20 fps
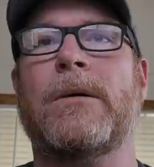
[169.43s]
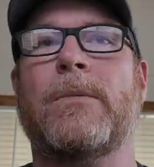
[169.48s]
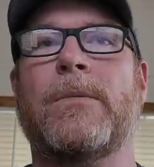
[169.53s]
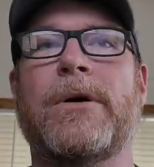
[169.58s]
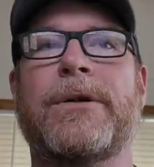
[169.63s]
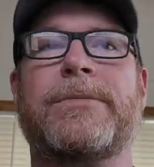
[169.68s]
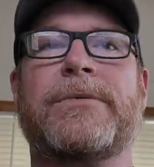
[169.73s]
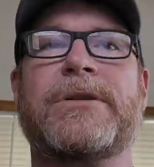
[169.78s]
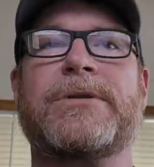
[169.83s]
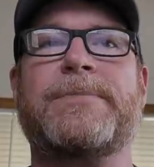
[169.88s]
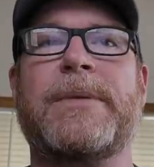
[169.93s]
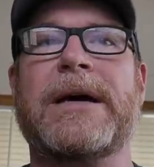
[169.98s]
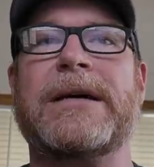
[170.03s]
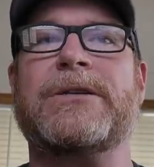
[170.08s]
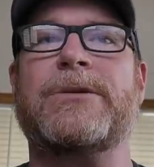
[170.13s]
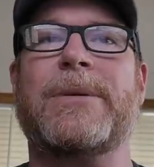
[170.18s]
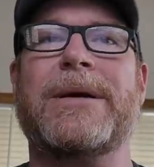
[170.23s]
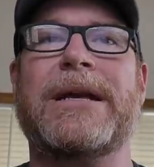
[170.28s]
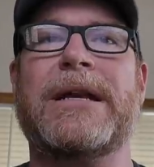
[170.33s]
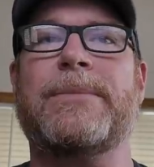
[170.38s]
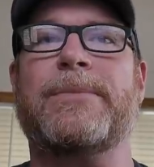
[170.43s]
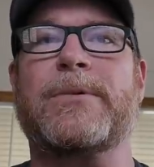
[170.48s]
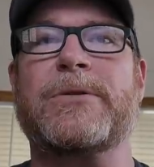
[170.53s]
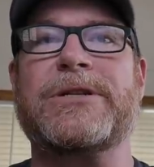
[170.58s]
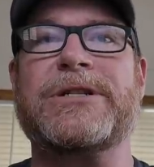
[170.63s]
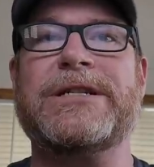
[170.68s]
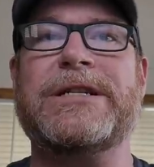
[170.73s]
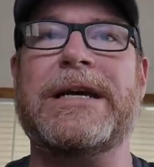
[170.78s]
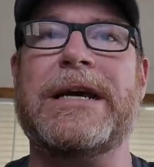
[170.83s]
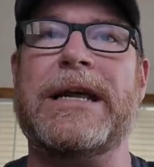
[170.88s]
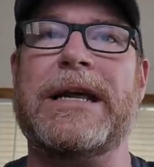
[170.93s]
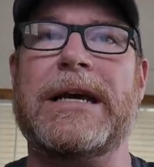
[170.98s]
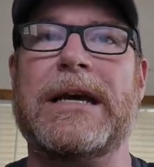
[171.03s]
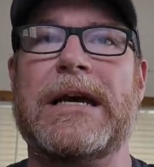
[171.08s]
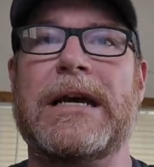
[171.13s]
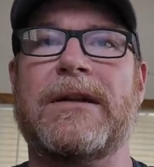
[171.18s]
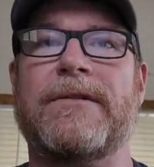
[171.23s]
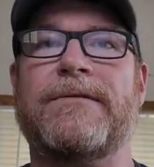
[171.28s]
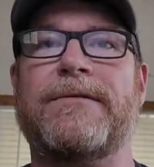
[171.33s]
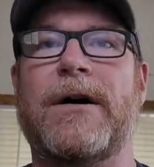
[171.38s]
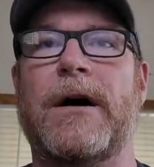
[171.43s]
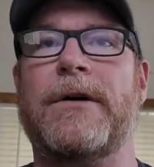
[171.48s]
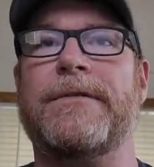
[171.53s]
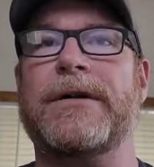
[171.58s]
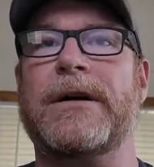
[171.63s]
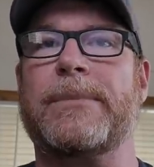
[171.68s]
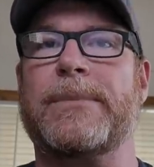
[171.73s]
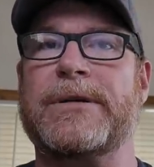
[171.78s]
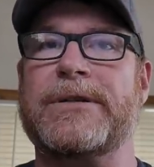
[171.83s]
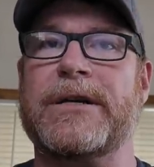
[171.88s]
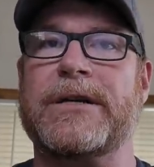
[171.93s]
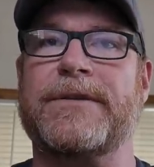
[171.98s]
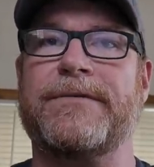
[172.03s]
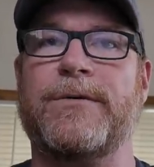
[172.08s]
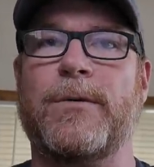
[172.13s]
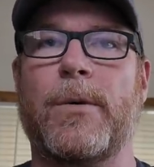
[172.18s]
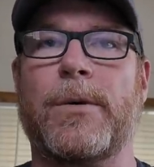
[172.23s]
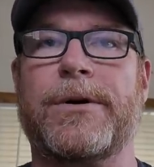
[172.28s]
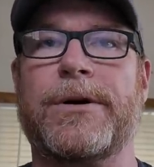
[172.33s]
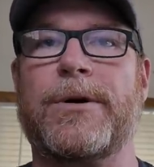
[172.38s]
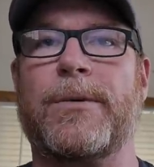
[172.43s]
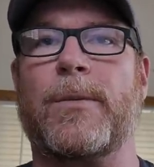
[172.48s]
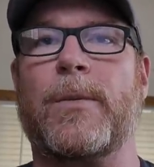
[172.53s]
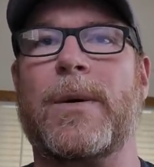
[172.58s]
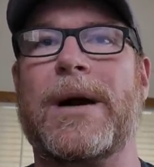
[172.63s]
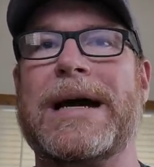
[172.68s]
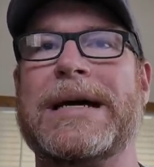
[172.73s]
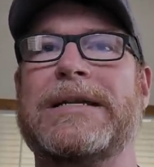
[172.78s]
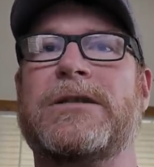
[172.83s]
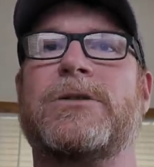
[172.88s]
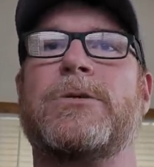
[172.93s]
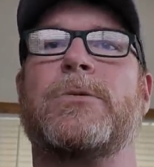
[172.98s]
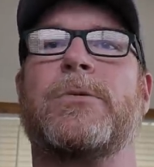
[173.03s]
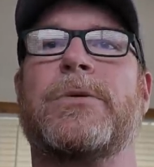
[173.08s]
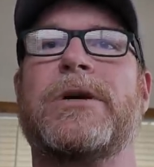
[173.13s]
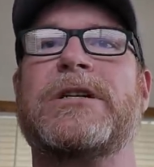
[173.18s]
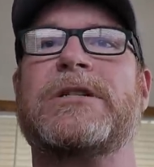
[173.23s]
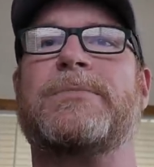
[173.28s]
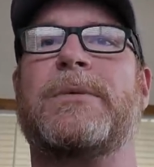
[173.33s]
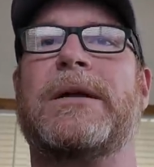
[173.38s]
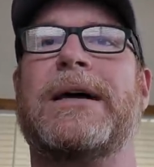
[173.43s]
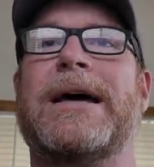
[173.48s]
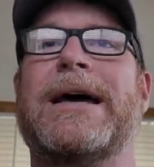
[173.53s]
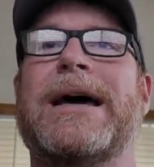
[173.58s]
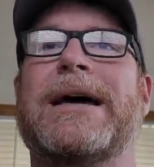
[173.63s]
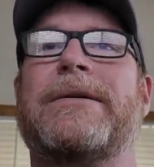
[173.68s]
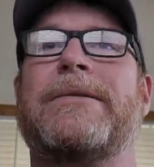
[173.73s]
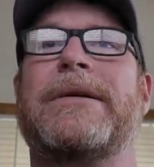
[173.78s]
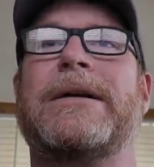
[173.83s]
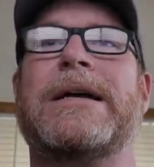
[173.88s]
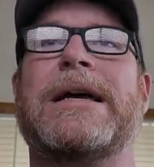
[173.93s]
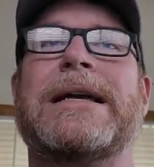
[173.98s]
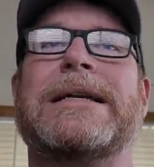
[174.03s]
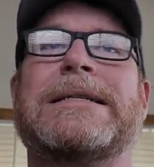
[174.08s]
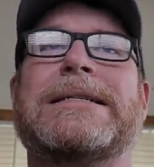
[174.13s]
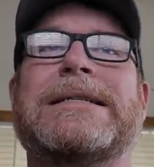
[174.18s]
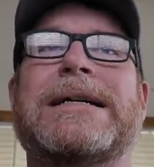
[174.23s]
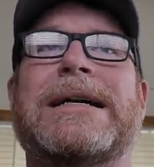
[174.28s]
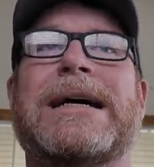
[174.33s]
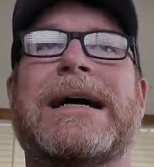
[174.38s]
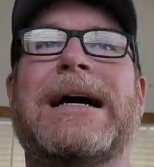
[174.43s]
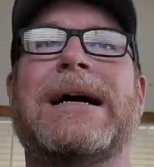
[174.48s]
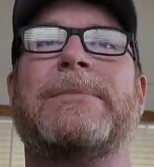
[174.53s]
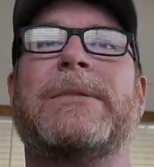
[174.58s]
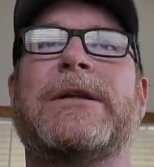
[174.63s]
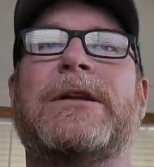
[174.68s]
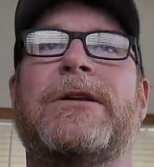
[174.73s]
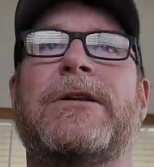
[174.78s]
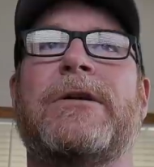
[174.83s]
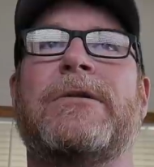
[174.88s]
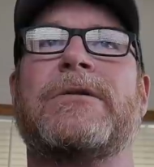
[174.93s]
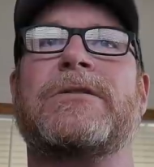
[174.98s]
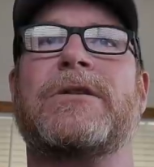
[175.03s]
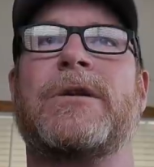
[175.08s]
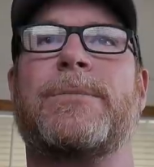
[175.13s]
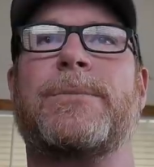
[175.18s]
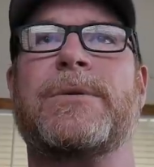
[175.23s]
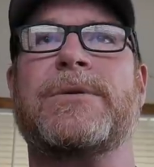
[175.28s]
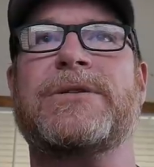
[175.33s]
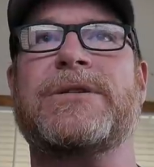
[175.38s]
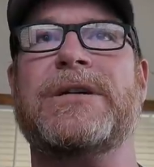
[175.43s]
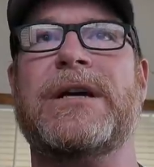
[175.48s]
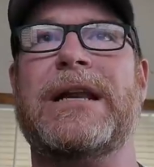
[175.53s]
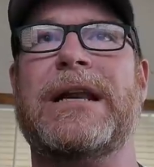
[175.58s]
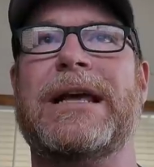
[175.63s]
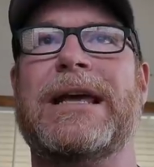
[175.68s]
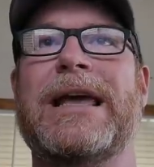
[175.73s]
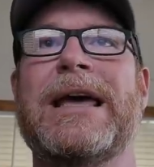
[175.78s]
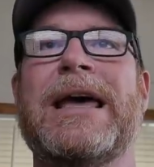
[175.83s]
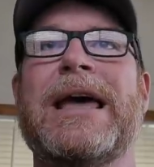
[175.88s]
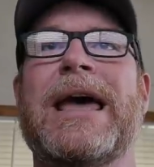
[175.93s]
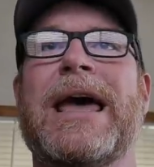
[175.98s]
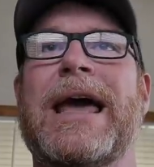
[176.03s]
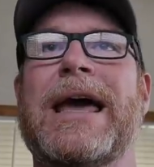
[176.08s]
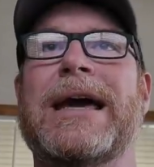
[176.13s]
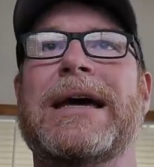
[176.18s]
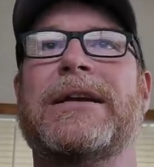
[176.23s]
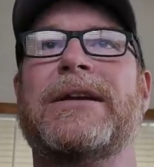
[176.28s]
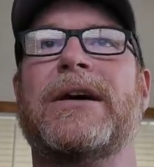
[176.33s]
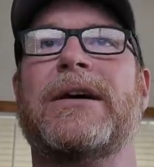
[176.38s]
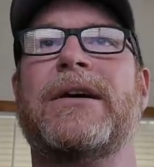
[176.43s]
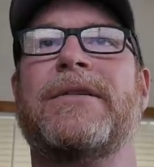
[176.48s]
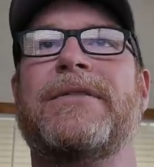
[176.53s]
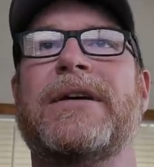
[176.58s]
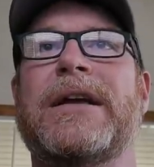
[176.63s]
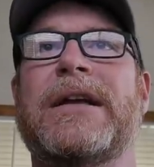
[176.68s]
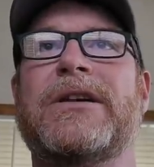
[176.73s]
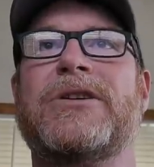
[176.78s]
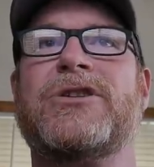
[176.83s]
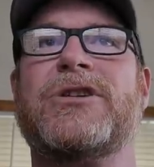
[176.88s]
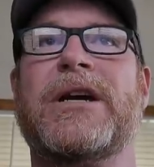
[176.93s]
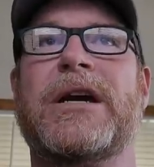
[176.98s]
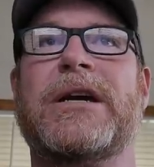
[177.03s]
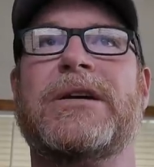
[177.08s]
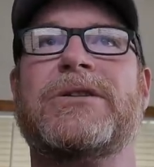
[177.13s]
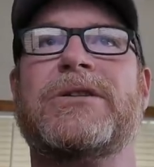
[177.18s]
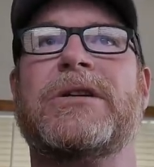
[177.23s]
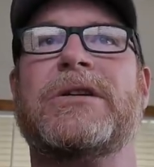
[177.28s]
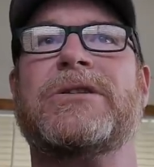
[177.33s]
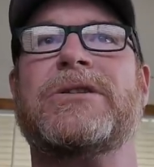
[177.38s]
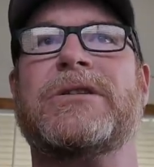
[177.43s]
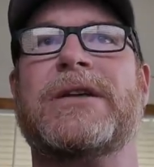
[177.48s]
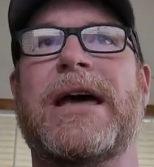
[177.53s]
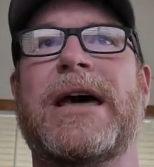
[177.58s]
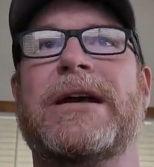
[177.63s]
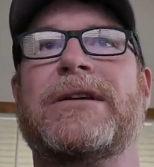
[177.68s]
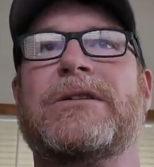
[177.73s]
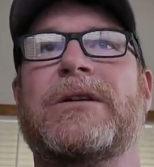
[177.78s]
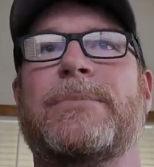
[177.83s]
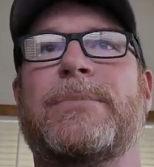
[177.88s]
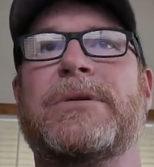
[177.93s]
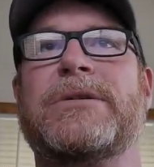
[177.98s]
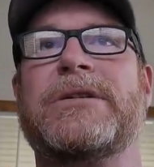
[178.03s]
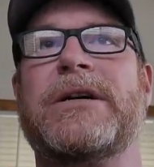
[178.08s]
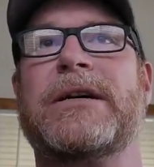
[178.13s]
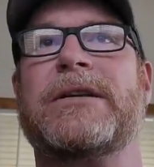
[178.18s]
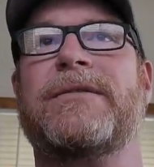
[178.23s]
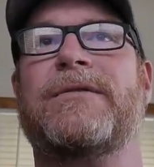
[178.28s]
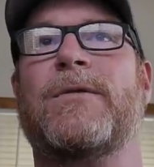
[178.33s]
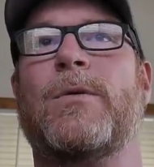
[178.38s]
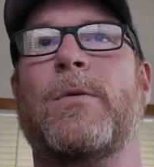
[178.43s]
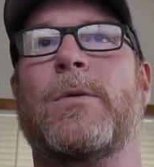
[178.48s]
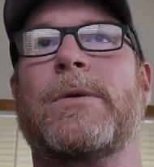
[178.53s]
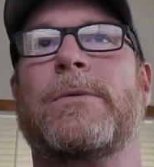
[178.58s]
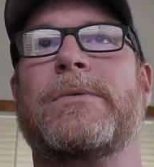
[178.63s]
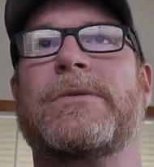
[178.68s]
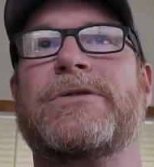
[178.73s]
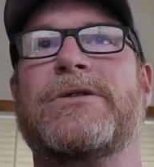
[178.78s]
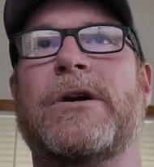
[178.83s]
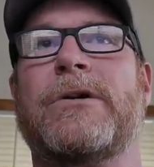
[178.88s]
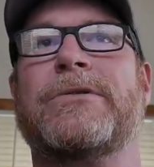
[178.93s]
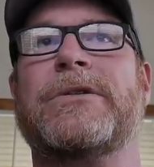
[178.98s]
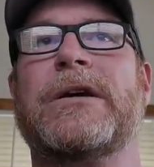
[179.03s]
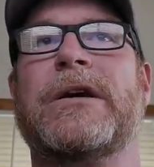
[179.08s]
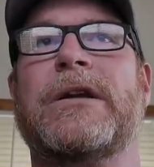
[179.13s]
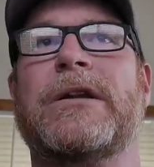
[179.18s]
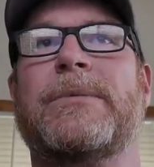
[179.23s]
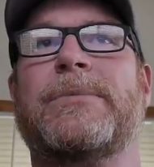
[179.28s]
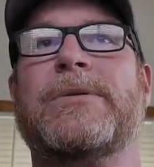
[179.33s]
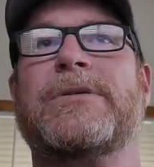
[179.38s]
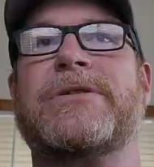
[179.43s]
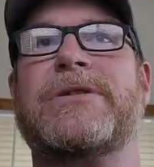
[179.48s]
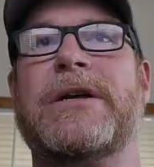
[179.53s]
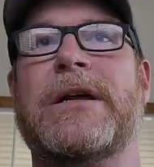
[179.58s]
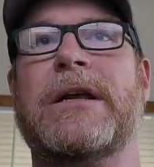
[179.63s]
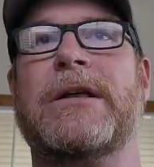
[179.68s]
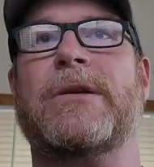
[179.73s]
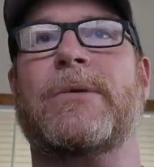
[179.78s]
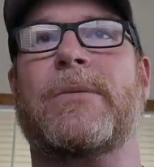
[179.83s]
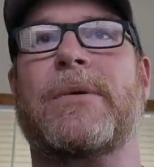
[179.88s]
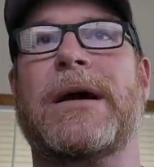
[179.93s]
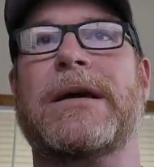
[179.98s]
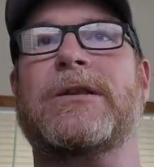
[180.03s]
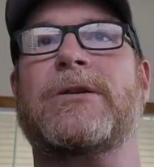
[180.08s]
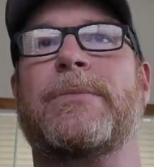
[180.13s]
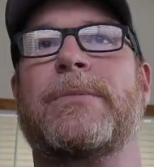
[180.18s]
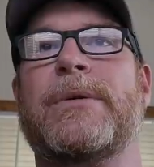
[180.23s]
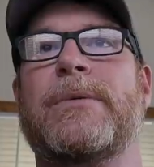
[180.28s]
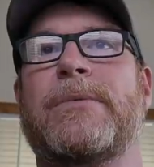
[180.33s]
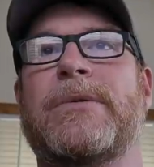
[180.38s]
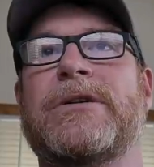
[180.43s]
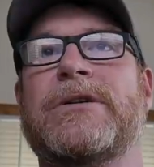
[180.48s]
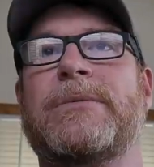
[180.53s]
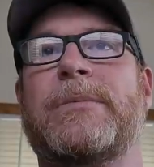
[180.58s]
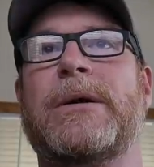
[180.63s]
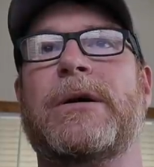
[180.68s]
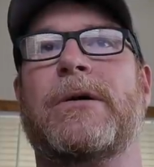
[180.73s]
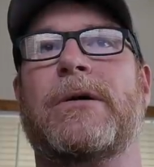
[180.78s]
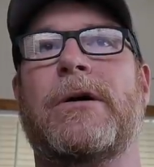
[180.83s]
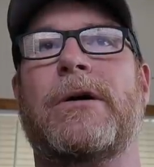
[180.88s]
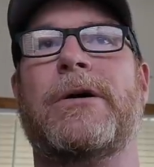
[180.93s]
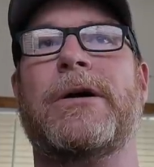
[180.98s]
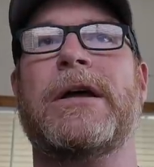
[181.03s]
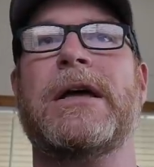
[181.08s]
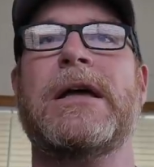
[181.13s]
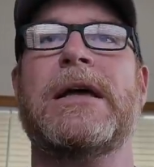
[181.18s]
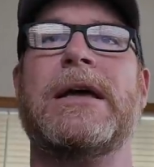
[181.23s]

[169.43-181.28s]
with respect to any proceeding involving a protective order, the right to reasonable, accurate, and timely notice of the proceeding and of any change in the status of the protective order resulting in the proceeding, the right to be reasonably heard